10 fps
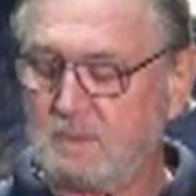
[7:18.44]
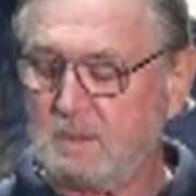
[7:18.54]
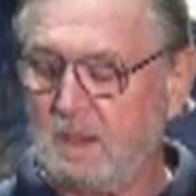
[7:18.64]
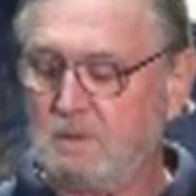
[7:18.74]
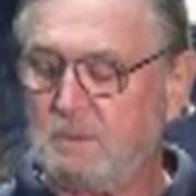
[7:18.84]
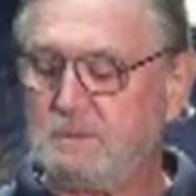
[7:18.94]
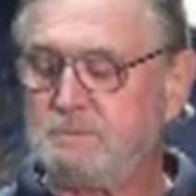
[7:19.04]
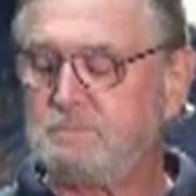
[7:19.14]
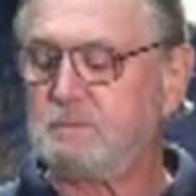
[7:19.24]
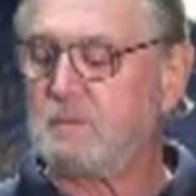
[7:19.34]
Another one.
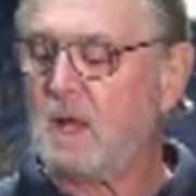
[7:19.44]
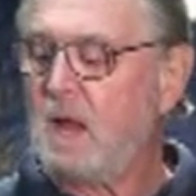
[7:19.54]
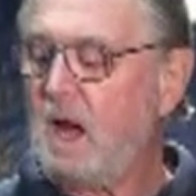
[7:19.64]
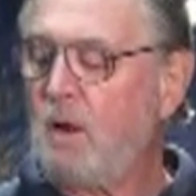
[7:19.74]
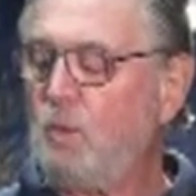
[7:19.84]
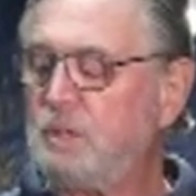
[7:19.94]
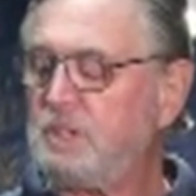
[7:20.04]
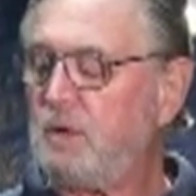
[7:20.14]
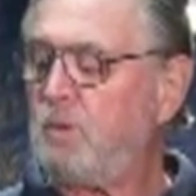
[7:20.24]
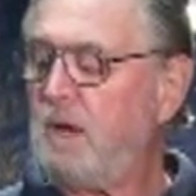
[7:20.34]
I
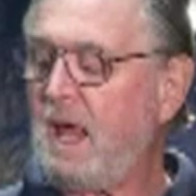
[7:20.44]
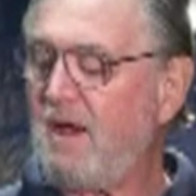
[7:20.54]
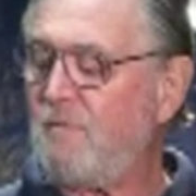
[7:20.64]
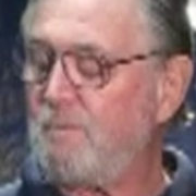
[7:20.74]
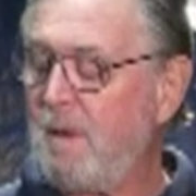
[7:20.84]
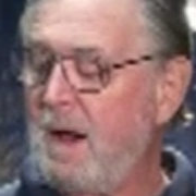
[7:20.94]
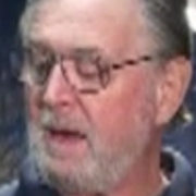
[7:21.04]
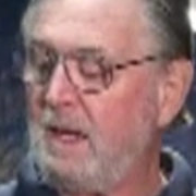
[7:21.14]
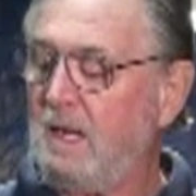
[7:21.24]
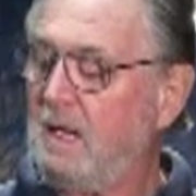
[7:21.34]
wish I would have
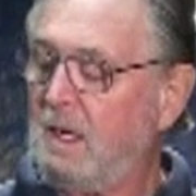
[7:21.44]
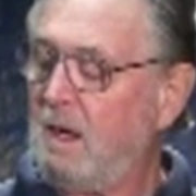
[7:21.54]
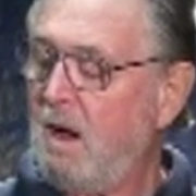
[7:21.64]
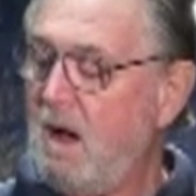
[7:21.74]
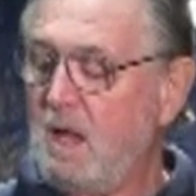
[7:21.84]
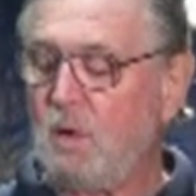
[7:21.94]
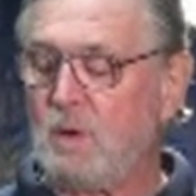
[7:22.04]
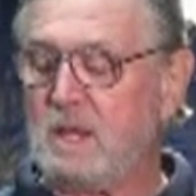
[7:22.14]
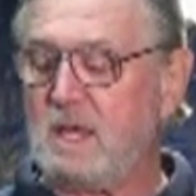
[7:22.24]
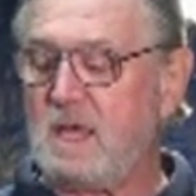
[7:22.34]
bought a
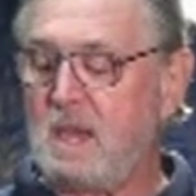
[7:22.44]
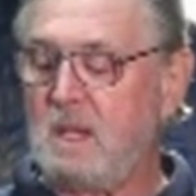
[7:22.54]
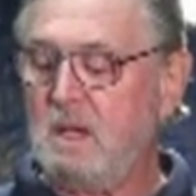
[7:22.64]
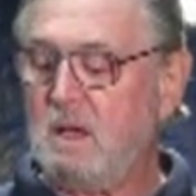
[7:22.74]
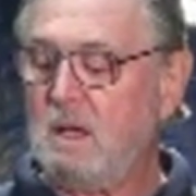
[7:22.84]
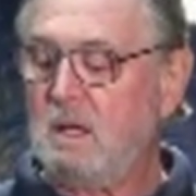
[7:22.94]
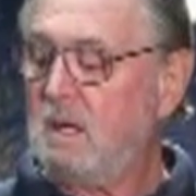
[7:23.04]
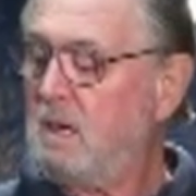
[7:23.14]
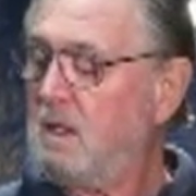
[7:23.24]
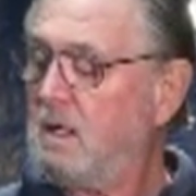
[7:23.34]
Hollowing King
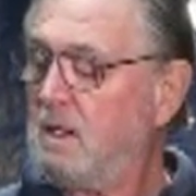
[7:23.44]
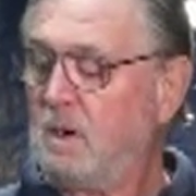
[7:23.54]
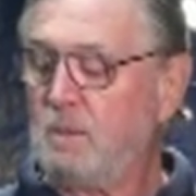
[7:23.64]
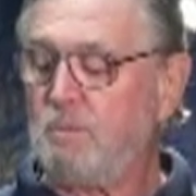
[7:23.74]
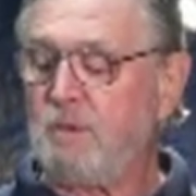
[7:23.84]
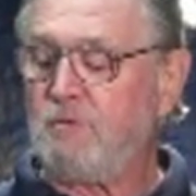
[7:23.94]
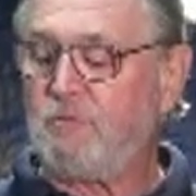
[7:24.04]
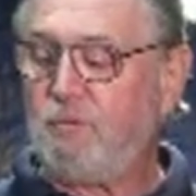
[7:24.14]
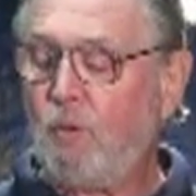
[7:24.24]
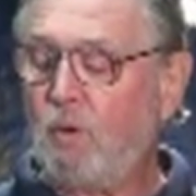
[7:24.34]

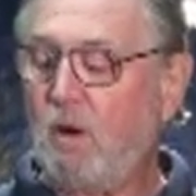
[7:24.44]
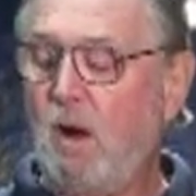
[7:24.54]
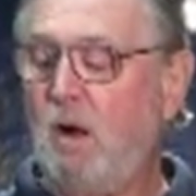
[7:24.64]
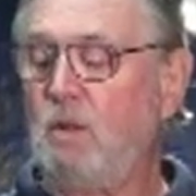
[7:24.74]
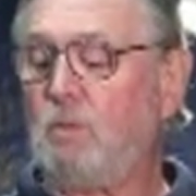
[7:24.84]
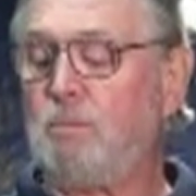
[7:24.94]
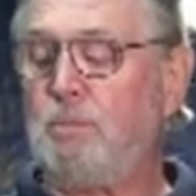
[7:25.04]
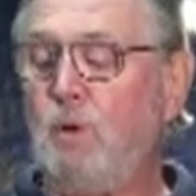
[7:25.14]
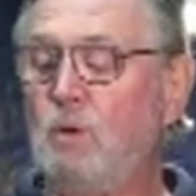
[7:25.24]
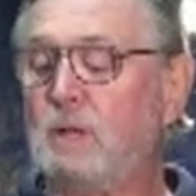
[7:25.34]
before all the
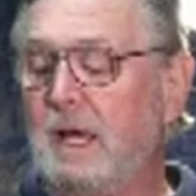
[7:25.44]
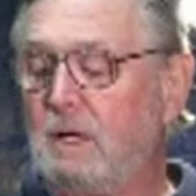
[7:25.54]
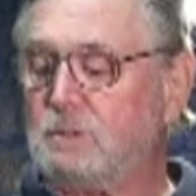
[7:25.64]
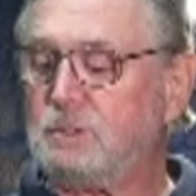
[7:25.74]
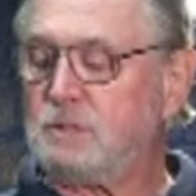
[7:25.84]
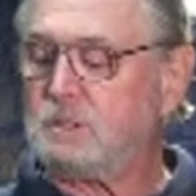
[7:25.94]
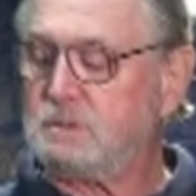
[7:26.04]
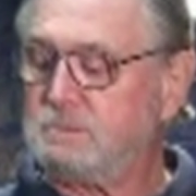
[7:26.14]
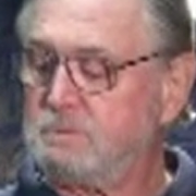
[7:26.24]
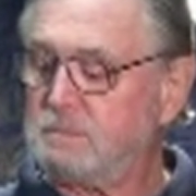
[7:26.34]
bowl
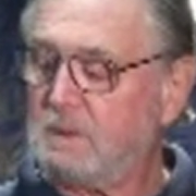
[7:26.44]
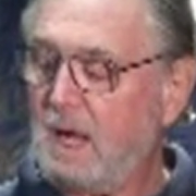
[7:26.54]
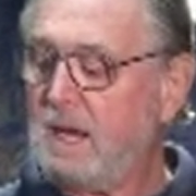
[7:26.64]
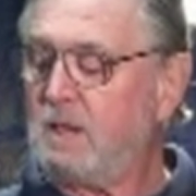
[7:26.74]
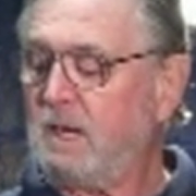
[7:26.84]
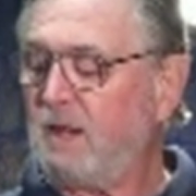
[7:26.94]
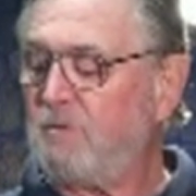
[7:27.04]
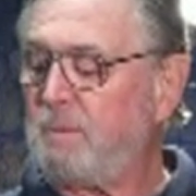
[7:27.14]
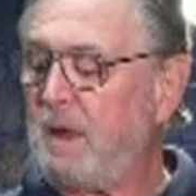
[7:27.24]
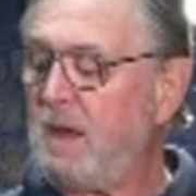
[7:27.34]
gouges. I could
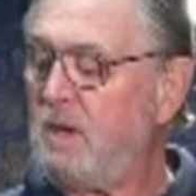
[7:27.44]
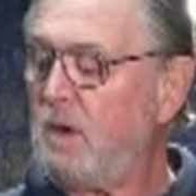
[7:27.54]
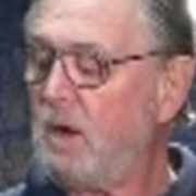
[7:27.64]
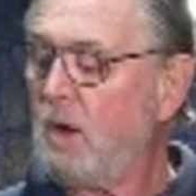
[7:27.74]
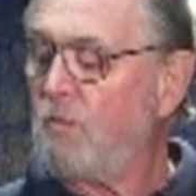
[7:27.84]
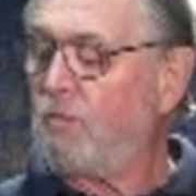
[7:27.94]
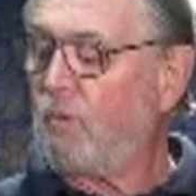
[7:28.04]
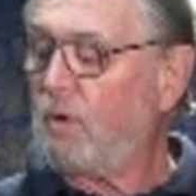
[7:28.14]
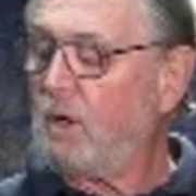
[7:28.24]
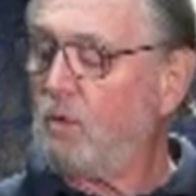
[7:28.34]
have paid
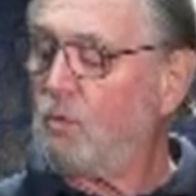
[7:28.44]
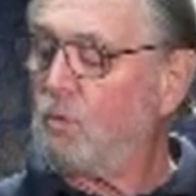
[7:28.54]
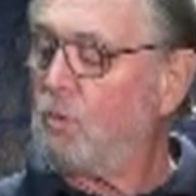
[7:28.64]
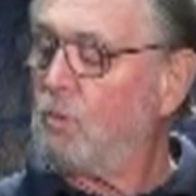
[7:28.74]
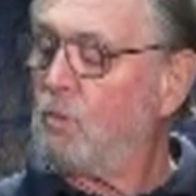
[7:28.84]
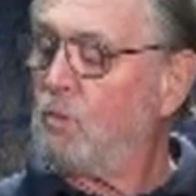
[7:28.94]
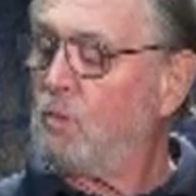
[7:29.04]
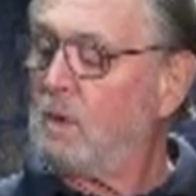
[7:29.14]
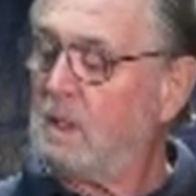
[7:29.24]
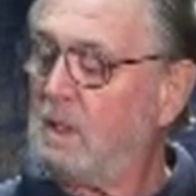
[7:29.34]
for
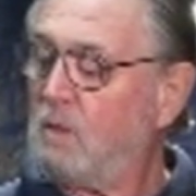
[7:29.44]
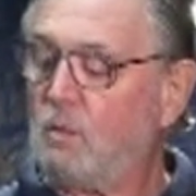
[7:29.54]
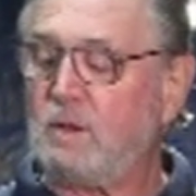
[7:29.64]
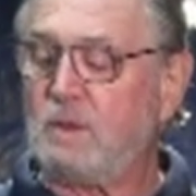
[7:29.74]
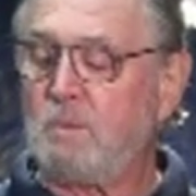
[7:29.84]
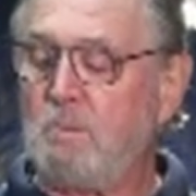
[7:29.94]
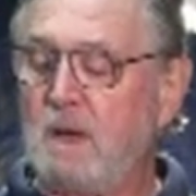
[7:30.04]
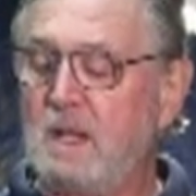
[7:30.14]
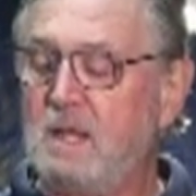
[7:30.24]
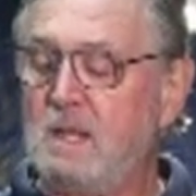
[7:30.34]
with the
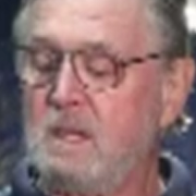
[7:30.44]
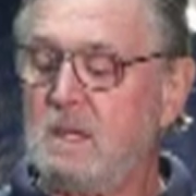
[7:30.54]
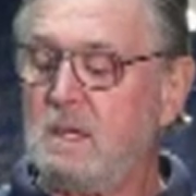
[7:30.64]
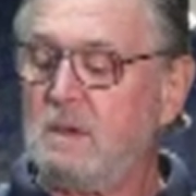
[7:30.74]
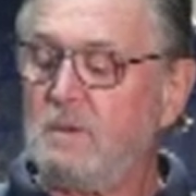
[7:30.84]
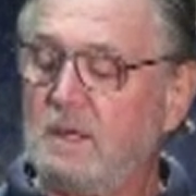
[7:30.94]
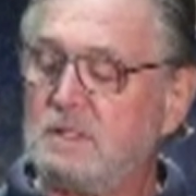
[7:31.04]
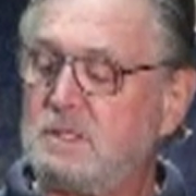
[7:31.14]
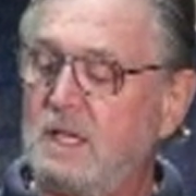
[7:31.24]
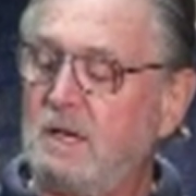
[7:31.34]
money
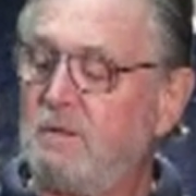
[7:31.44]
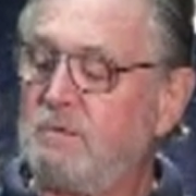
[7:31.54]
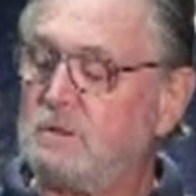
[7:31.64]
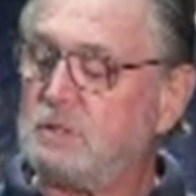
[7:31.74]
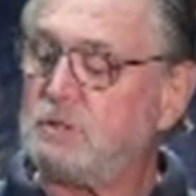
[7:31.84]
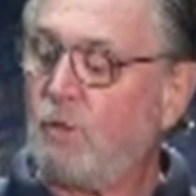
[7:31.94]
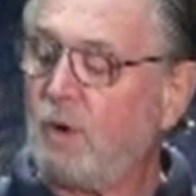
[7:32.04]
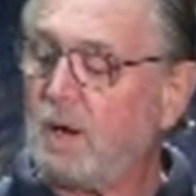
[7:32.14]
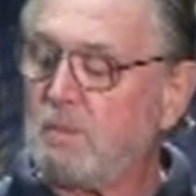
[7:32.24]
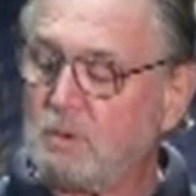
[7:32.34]
instead of
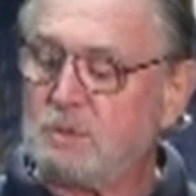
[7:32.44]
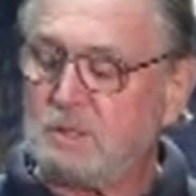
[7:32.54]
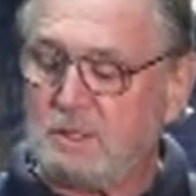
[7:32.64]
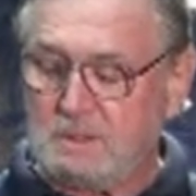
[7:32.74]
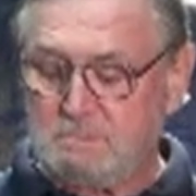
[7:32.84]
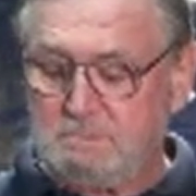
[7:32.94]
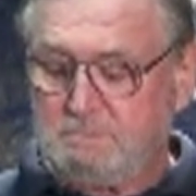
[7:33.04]
storing most of them.